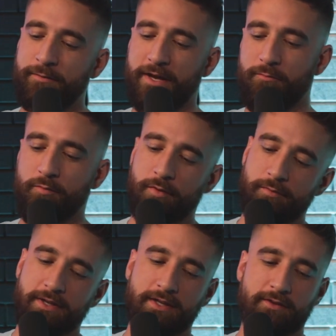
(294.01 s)
We got one
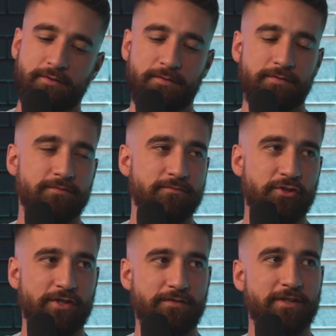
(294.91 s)
more week of
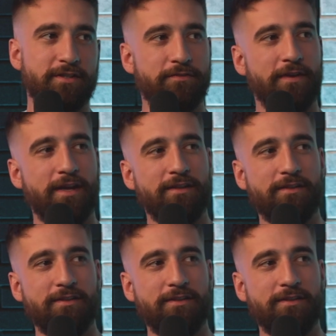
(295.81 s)
shifting to faith.